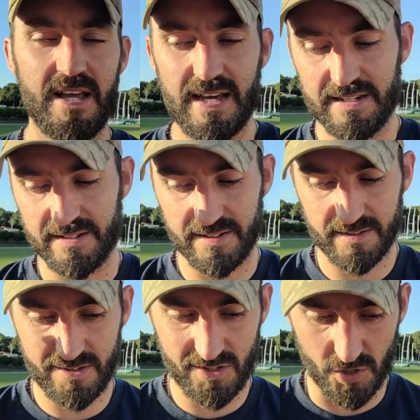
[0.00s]
And
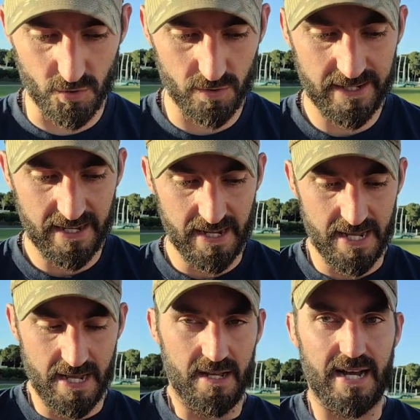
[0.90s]
2,
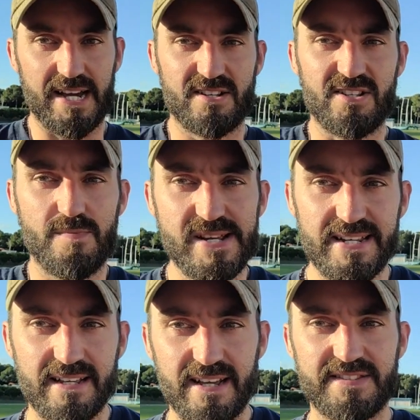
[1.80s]
I got to start
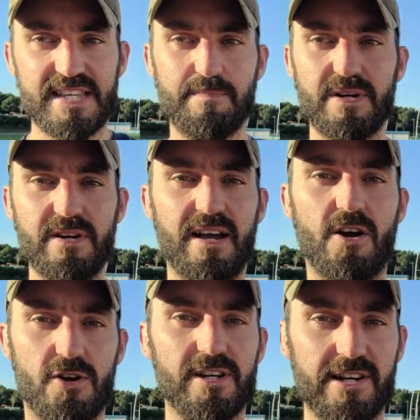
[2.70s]
breathing deeper
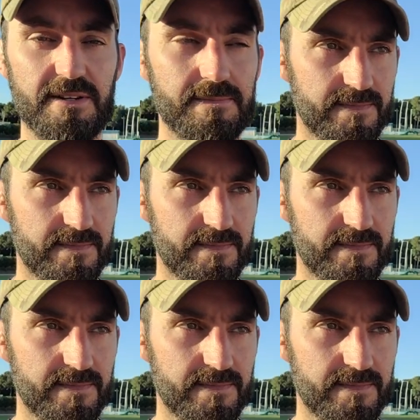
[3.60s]
earlier.